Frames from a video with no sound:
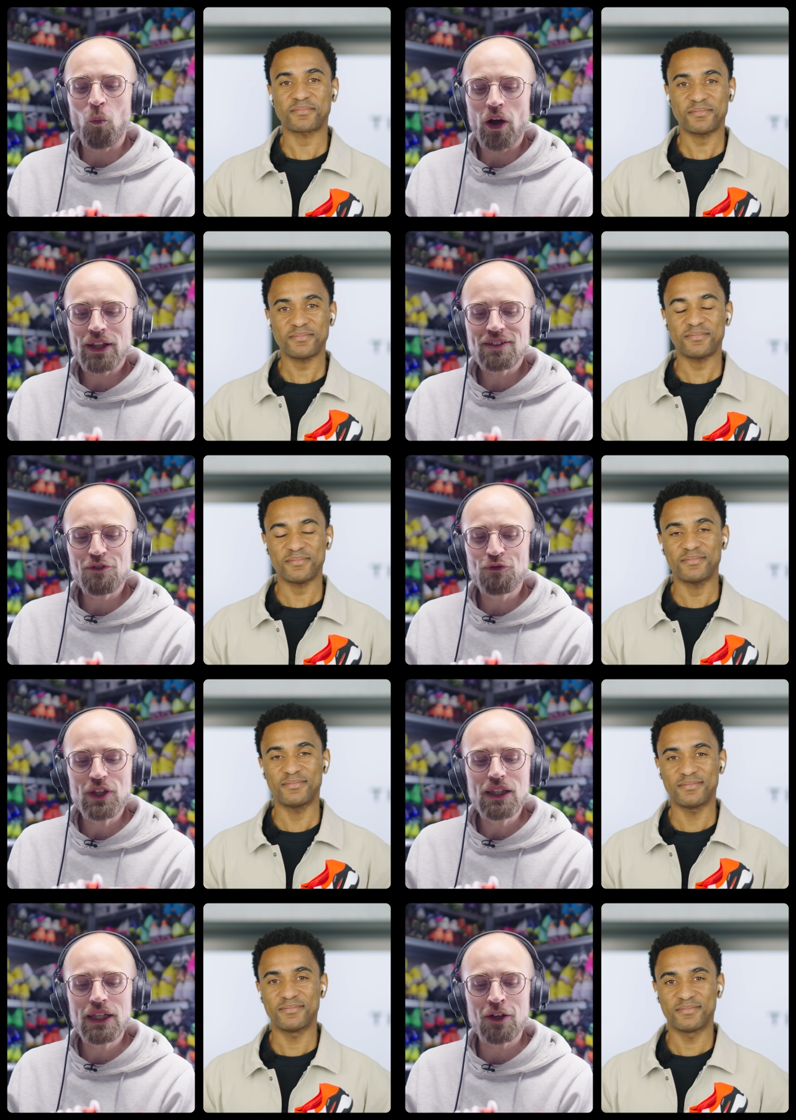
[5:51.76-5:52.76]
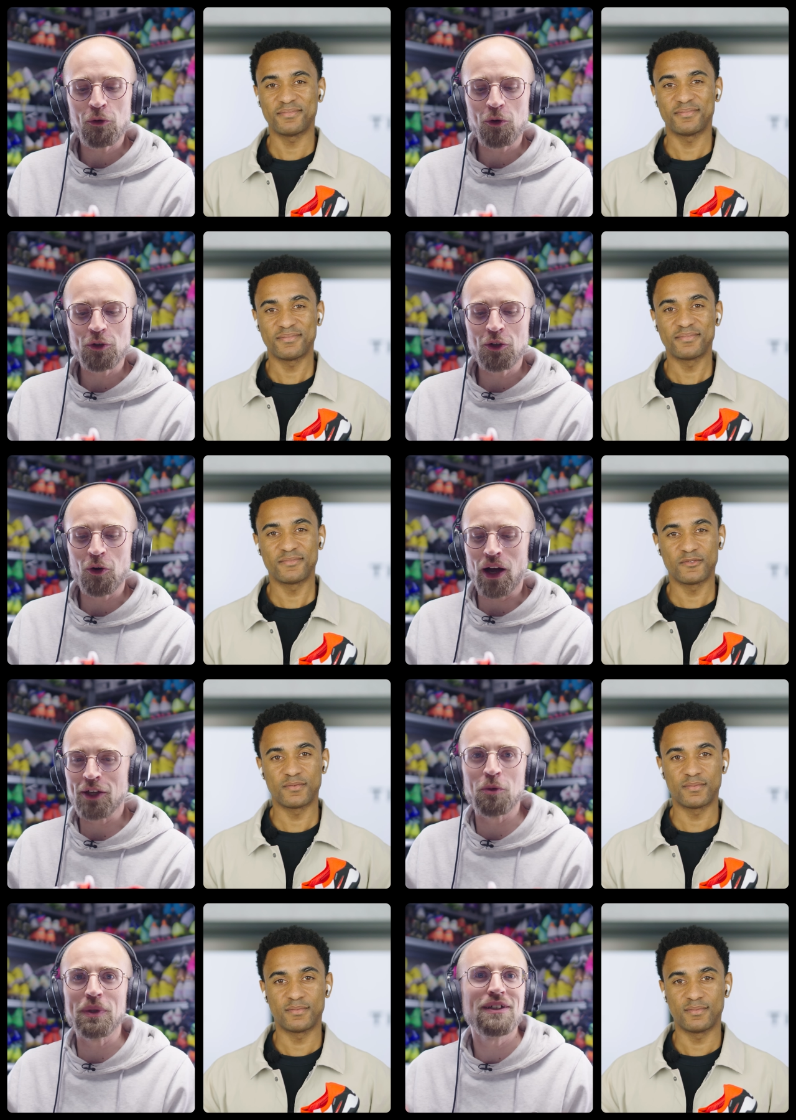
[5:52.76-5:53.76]
Speaker 1: what is the feeling or, you know,
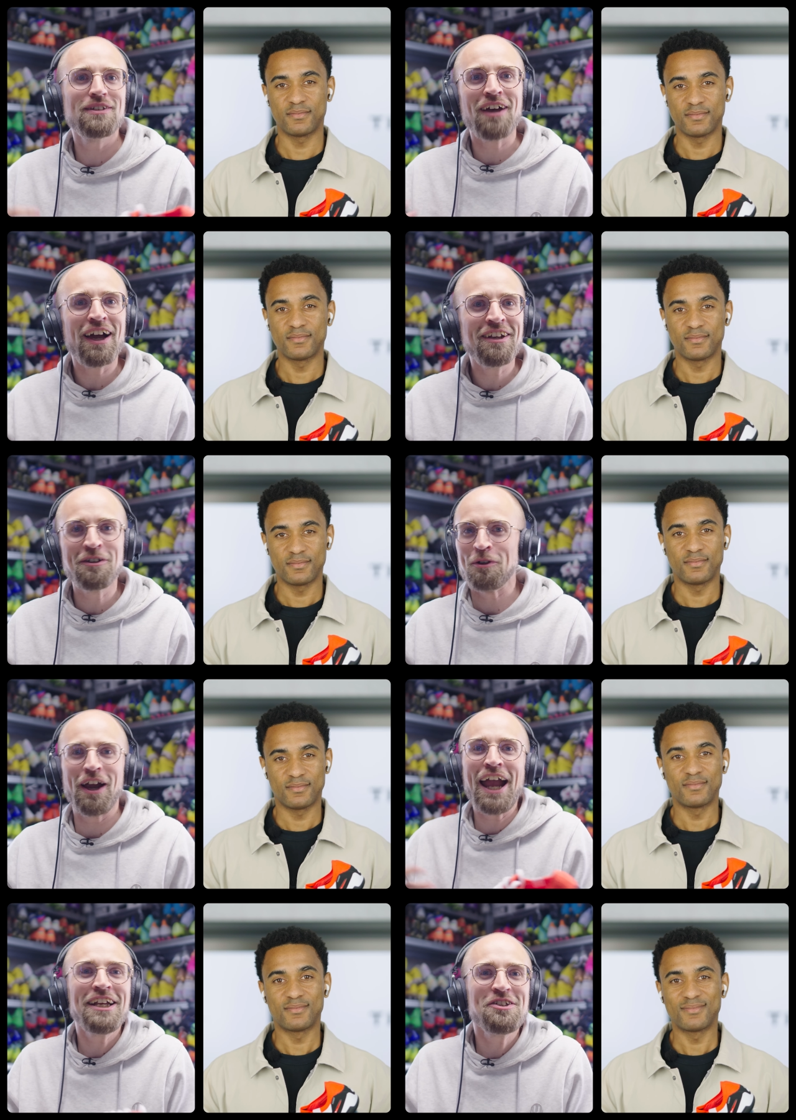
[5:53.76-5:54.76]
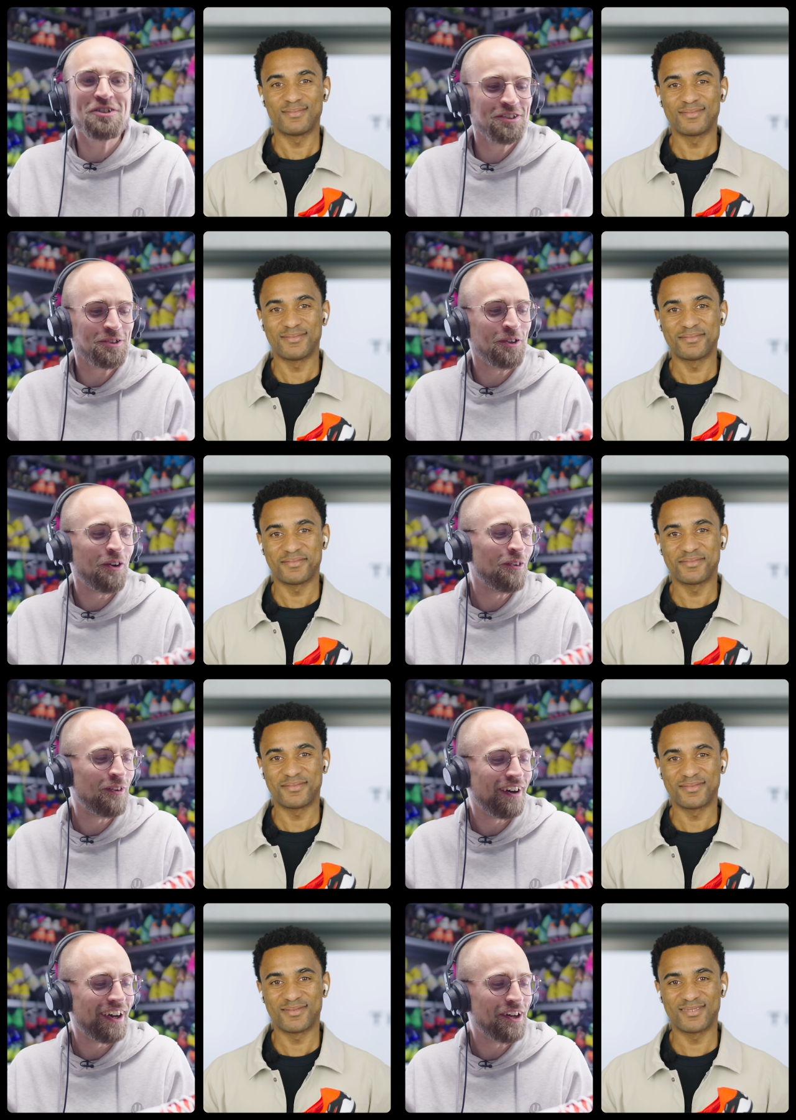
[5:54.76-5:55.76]
are you a bit excited or anxious, you
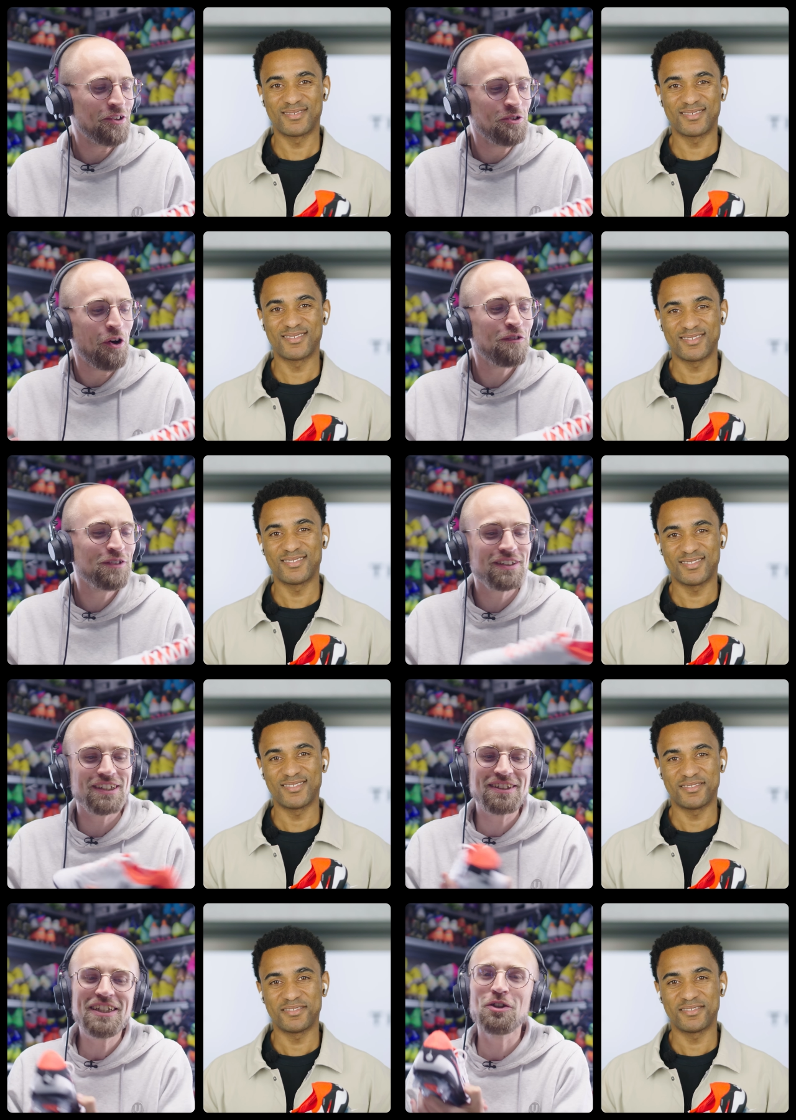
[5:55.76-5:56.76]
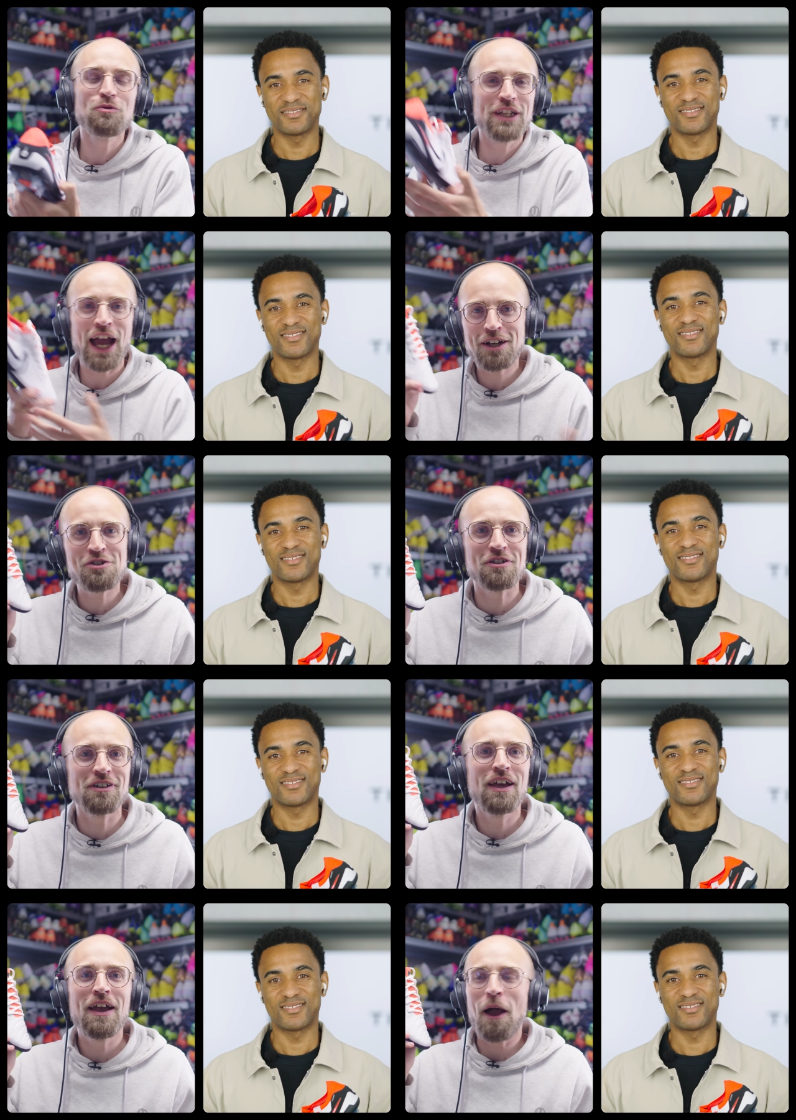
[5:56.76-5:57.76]
know, uh, nervous to see the
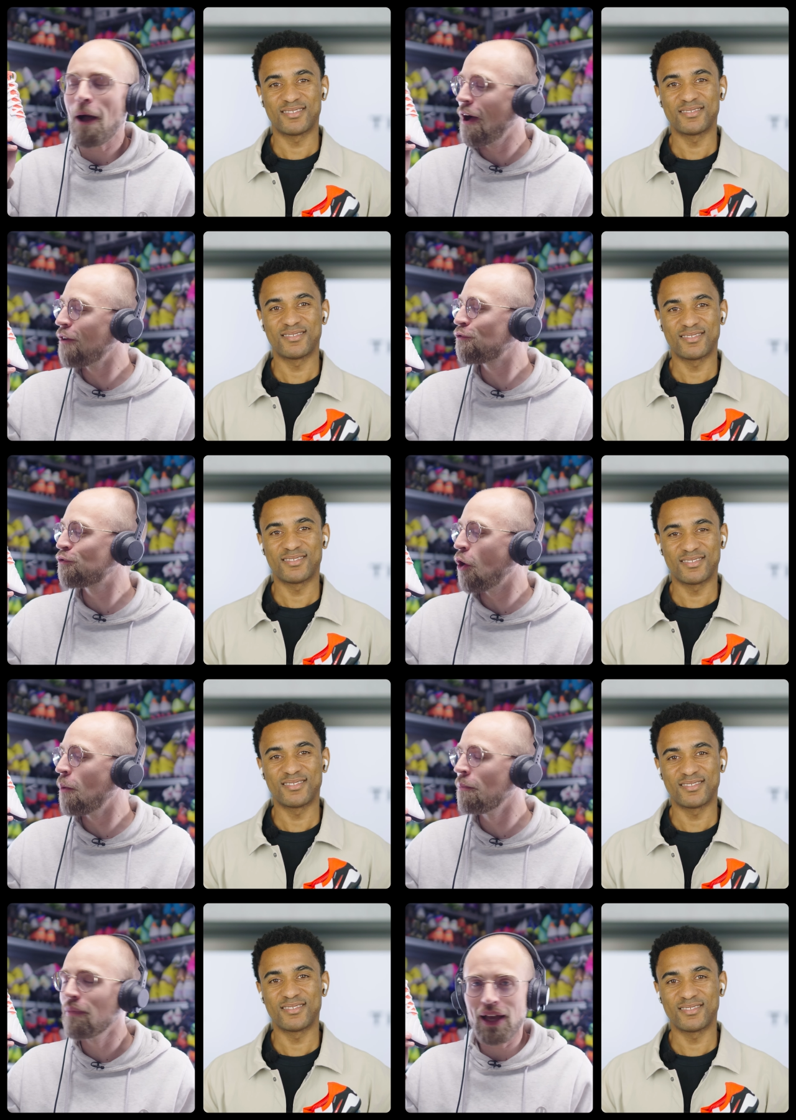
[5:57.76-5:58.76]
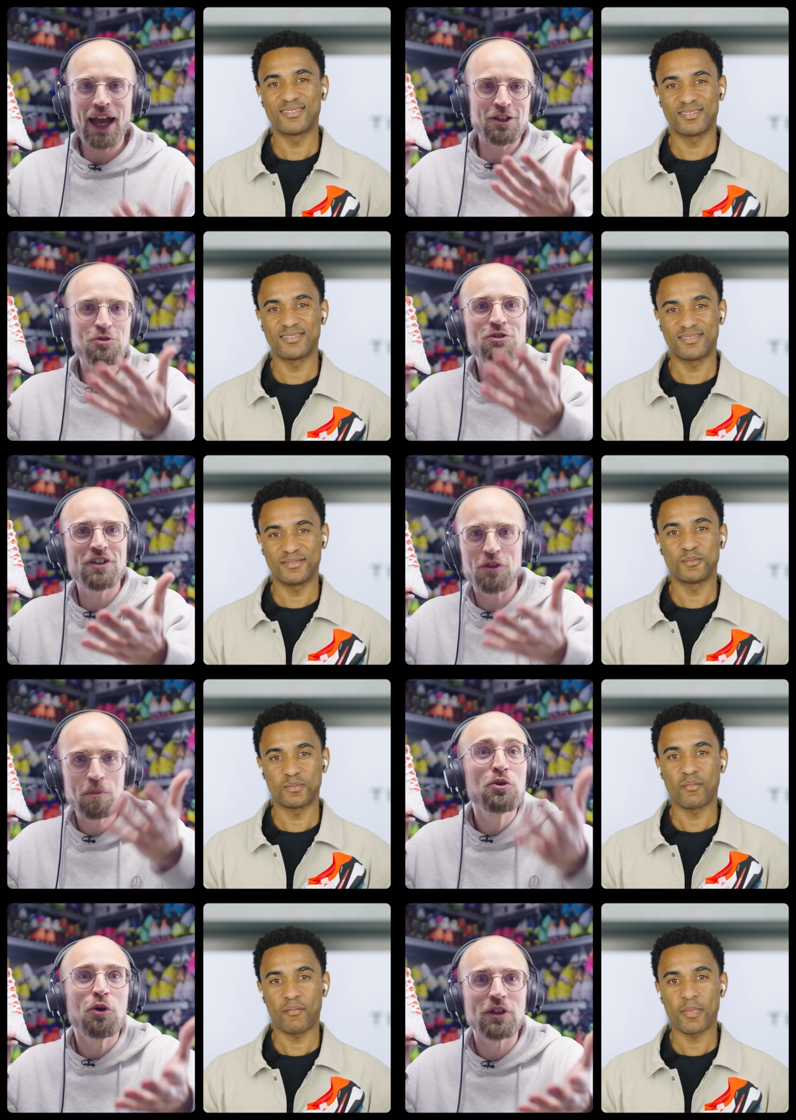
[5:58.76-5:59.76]
reaction uh, from, as you said,
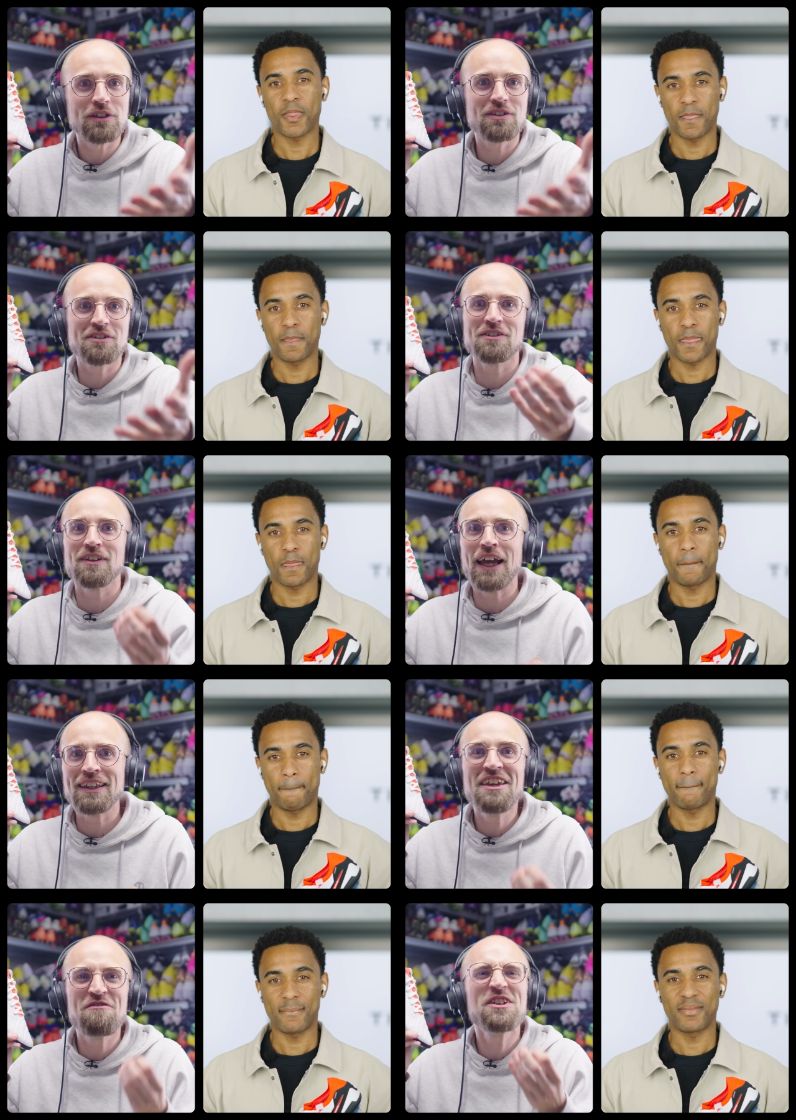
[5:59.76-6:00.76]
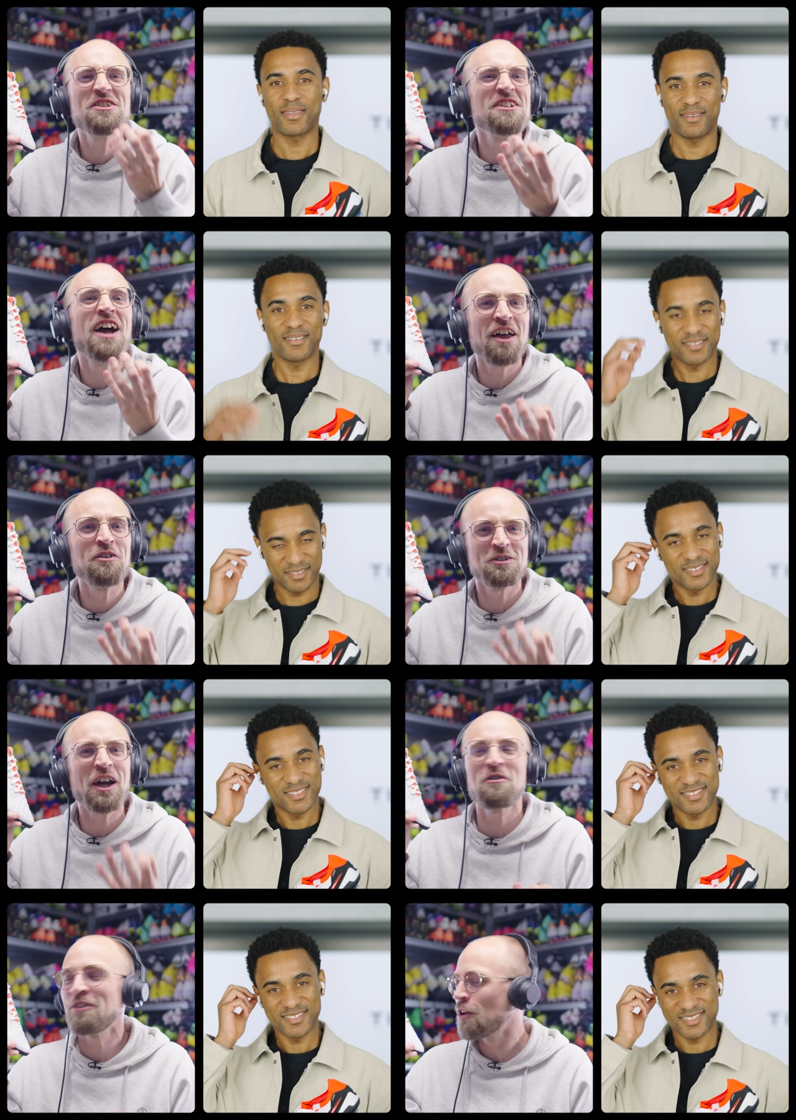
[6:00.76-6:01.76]
the purists, like the aficionados
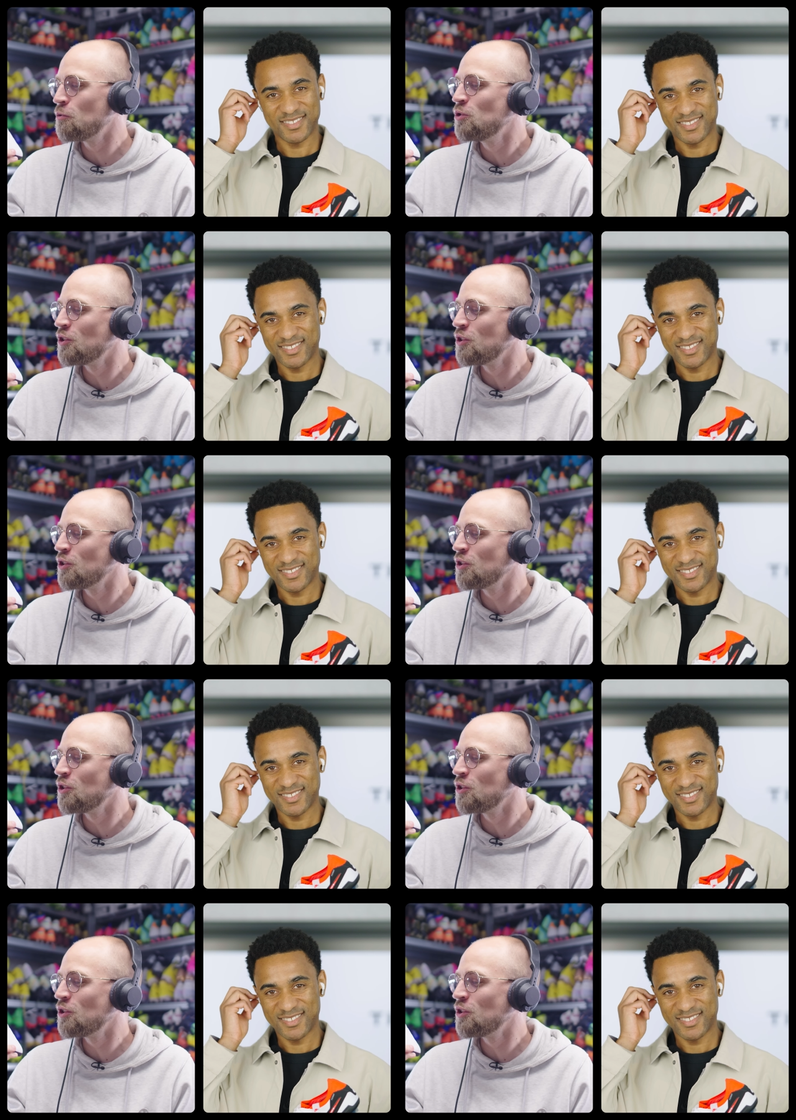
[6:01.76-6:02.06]
out there who